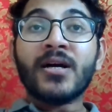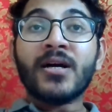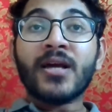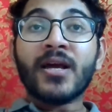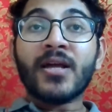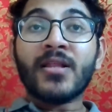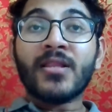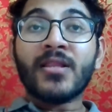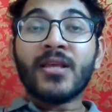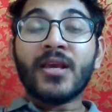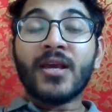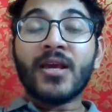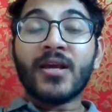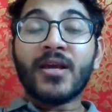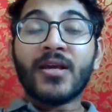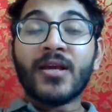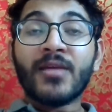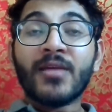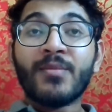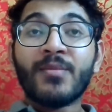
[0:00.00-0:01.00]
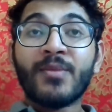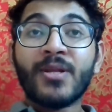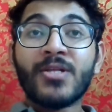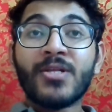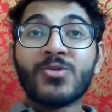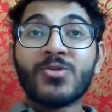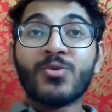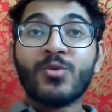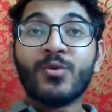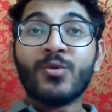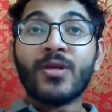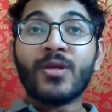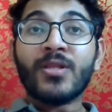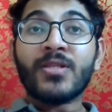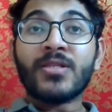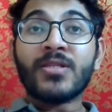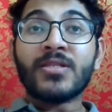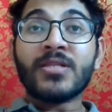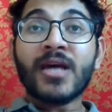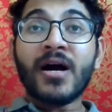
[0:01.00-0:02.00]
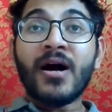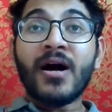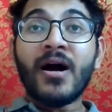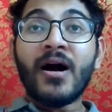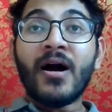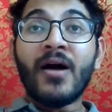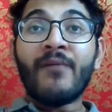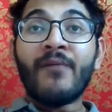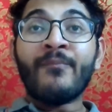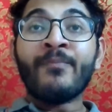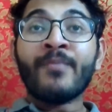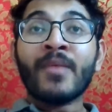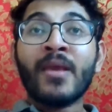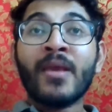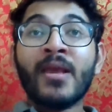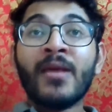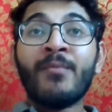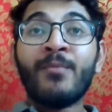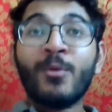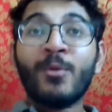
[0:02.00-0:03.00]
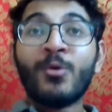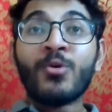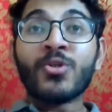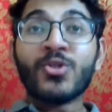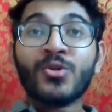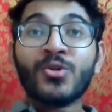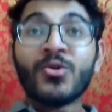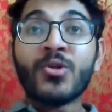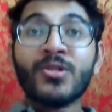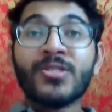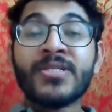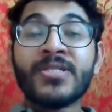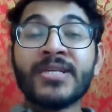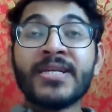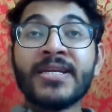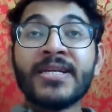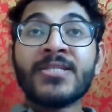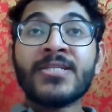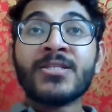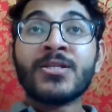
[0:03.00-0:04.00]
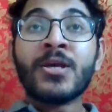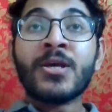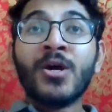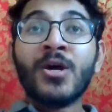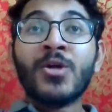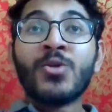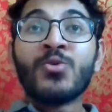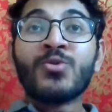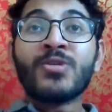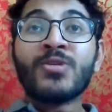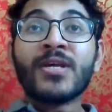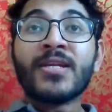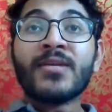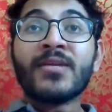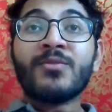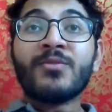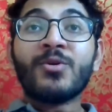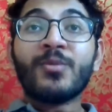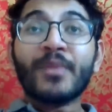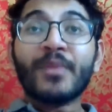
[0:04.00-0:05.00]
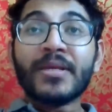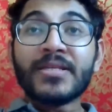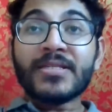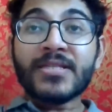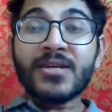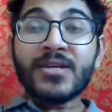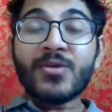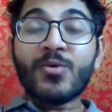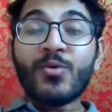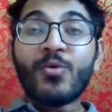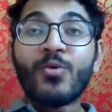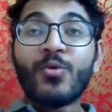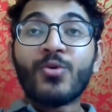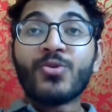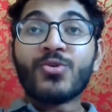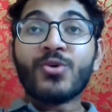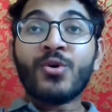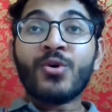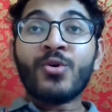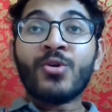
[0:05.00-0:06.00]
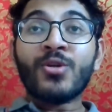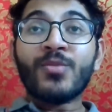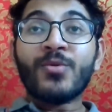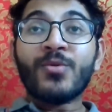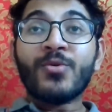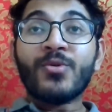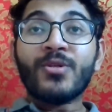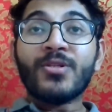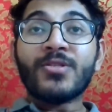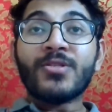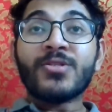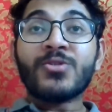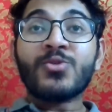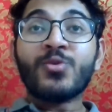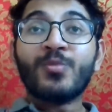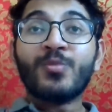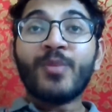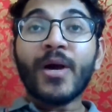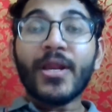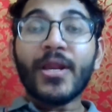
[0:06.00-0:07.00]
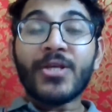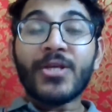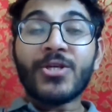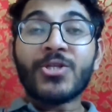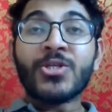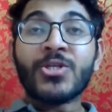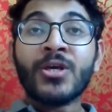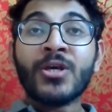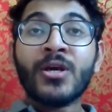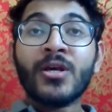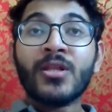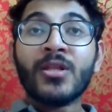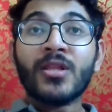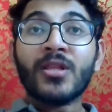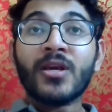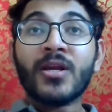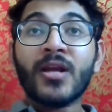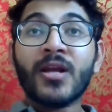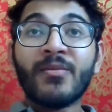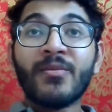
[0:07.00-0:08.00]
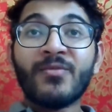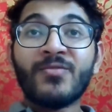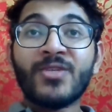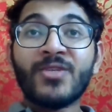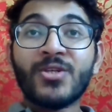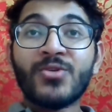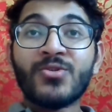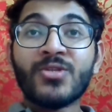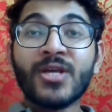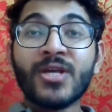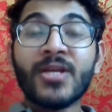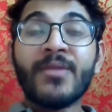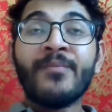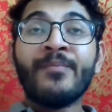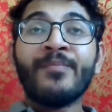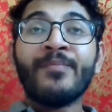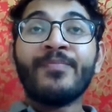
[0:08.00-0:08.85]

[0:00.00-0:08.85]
they can be punished. So it uh, implores on all states to set up domestic courts or tribunals to punish the crime of genocide.